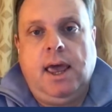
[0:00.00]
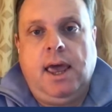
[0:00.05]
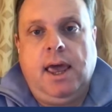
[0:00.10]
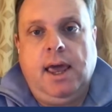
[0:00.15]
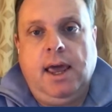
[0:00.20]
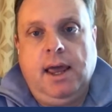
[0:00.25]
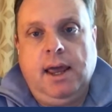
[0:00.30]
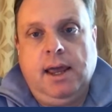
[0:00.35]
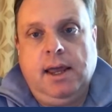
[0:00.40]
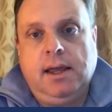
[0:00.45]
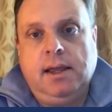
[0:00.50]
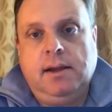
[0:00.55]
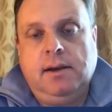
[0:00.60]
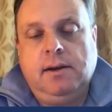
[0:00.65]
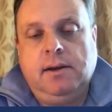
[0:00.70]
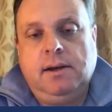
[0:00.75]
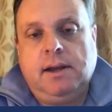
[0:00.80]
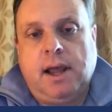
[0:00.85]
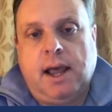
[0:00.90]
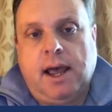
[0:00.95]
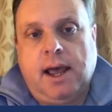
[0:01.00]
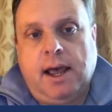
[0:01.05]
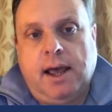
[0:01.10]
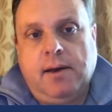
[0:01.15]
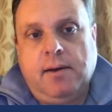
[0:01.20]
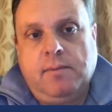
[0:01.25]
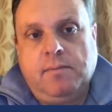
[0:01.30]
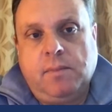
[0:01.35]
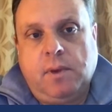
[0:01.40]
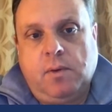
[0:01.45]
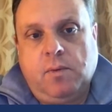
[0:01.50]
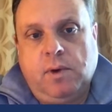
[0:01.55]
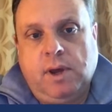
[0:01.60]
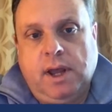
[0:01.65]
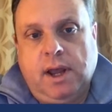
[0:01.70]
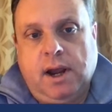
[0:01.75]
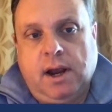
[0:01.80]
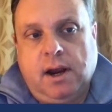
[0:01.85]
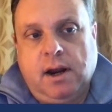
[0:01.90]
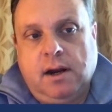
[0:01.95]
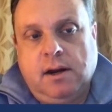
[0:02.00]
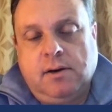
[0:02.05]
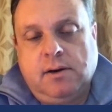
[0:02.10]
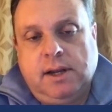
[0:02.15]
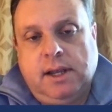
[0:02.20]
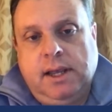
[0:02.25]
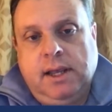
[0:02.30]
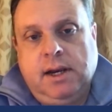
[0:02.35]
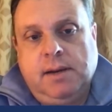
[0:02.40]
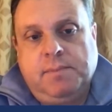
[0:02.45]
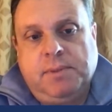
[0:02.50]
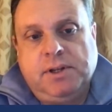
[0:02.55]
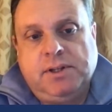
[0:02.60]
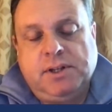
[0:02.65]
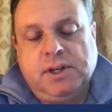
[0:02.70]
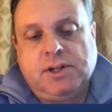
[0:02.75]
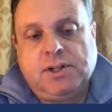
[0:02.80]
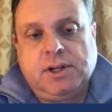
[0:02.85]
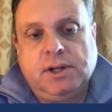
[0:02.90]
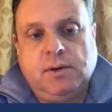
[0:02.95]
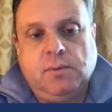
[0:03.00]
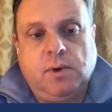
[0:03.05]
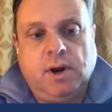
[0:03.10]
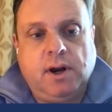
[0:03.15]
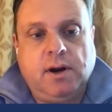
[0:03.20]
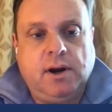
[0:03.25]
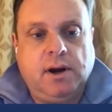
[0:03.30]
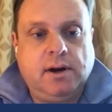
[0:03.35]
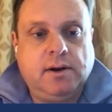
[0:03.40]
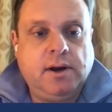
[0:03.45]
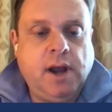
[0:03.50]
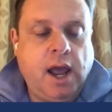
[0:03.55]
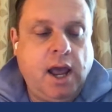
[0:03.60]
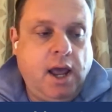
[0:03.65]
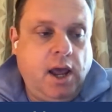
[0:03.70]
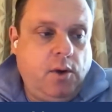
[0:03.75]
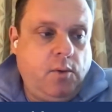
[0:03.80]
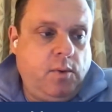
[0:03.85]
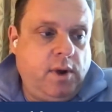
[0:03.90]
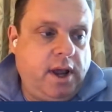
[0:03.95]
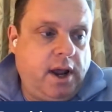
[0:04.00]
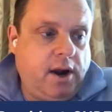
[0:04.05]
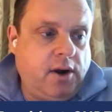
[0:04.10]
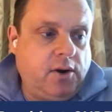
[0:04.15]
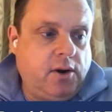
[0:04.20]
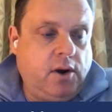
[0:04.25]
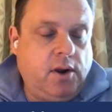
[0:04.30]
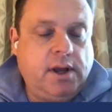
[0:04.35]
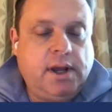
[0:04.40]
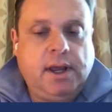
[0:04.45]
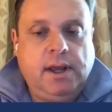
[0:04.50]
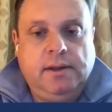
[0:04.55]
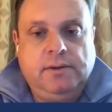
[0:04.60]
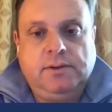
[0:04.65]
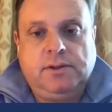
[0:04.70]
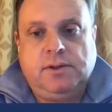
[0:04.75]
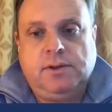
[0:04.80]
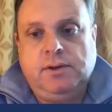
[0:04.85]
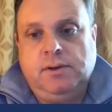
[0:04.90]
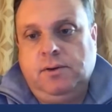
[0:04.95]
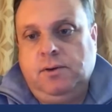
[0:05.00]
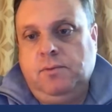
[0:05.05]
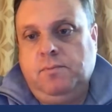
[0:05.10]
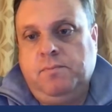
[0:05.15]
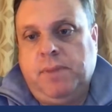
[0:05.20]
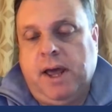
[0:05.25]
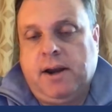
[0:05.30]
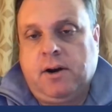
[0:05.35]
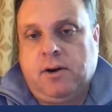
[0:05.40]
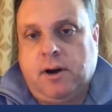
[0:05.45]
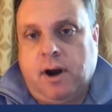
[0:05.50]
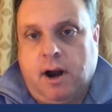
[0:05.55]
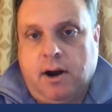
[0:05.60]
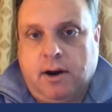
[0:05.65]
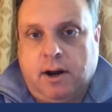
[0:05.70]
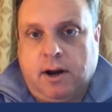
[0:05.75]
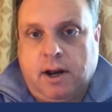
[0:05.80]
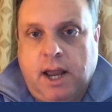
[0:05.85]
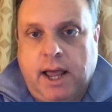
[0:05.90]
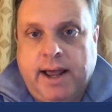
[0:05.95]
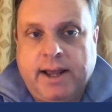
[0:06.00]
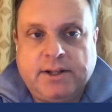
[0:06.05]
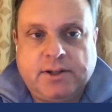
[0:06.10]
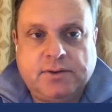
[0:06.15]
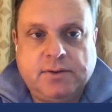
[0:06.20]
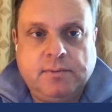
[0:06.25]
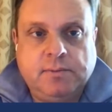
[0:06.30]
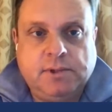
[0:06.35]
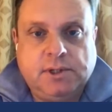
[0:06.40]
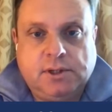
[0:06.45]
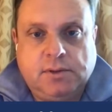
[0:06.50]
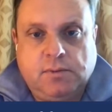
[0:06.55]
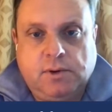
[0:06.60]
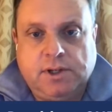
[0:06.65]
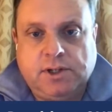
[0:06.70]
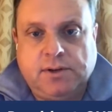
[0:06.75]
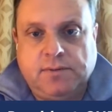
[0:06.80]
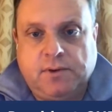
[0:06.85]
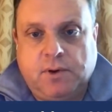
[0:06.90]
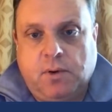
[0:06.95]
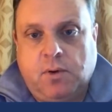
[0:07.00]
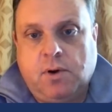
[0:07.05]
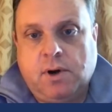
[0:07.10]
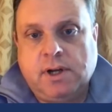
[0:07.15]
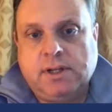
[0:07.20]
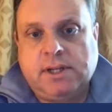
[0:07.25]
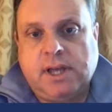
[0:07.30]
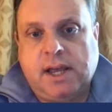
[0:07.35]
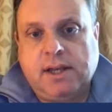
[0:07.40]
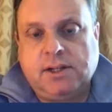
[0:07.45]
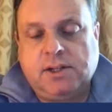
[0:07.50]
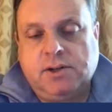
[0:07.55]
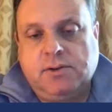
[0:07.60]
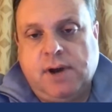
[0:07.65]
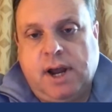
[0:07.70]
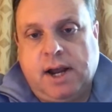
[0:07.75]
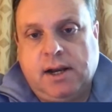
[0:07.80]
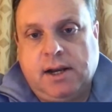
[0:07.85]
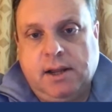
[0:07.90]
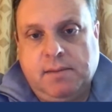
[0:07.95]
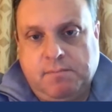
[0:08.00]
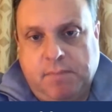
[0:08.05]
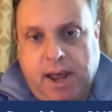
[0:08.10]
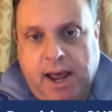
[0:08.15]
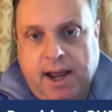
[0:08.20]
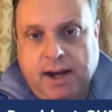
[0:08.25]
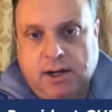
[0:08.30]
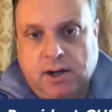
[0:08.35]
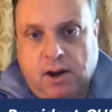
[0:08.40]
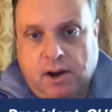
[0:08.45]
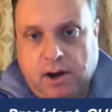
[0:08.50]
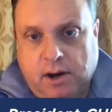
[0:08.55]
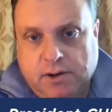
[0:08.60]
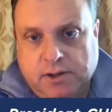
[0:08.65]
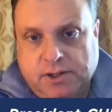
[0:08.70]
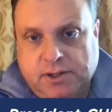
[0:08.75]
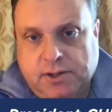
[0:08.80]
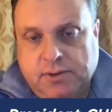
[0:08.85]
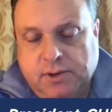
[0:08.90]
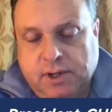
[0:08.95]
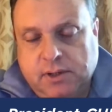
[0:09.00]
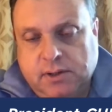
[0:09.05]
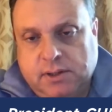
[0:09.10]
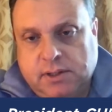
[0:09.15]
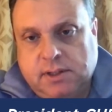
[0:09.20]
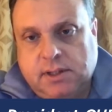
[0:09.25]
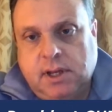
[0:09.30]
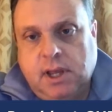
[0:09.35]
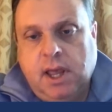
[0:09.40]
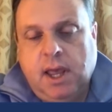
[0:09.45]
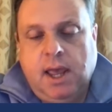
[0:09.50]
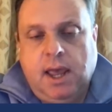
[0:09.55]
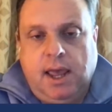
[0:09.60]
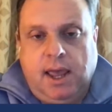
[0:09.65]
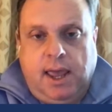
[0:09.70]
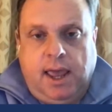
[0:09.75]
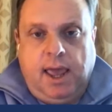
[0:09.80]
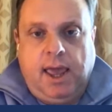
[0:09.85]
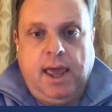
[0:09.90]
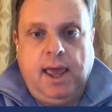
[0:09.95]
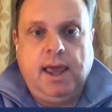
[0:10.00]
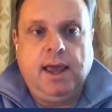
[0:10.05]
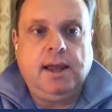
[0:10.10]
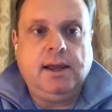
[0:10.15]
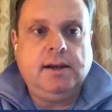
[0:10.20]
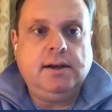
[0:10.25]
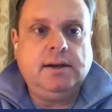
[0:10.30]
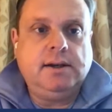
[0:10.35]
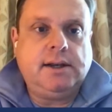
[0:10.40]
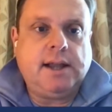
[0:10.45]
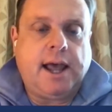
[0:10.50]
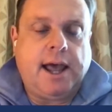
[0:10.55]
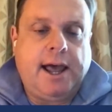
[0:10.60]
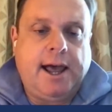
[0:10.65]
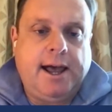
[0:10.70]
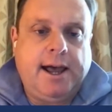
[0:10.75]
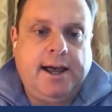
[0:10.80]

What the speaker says: And we are in a position where we are looking to better our classrooms, which of course has direct impact on our students, and